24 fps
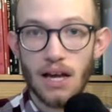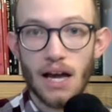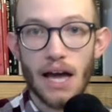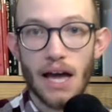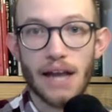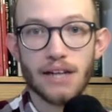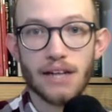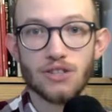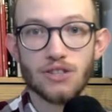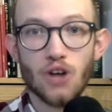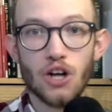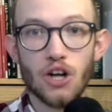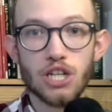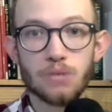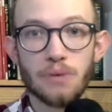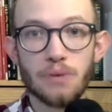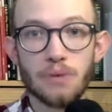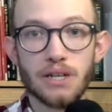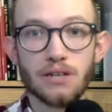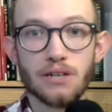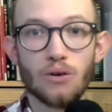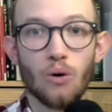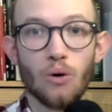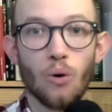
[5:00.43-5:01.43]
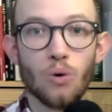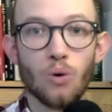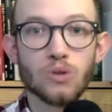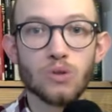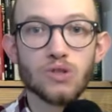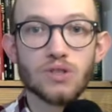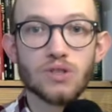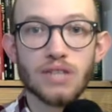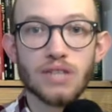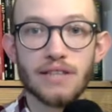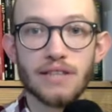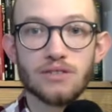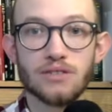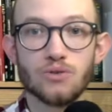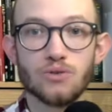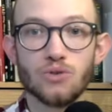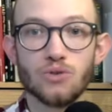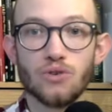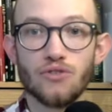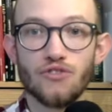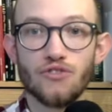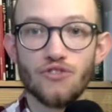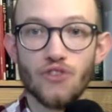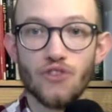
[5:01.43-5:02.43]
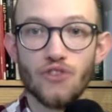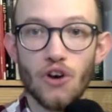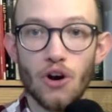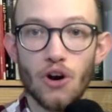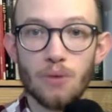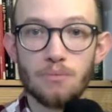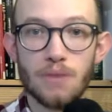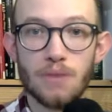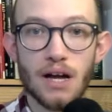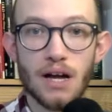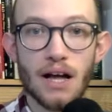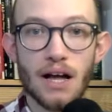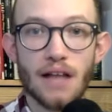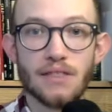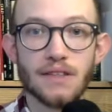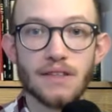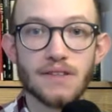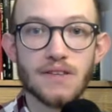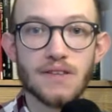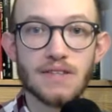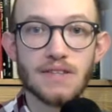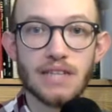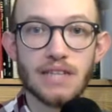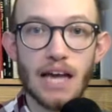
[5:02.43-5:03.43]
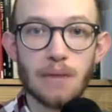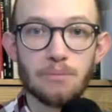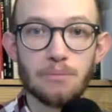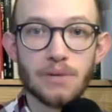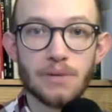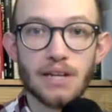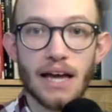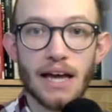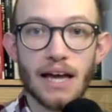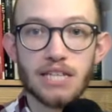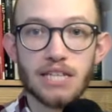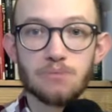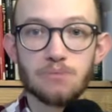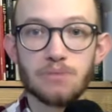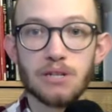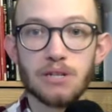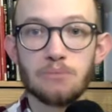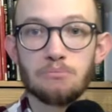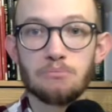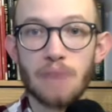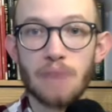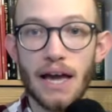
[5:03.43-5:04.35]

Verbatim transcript: An acknowledgement also tends to confirm that the statement has been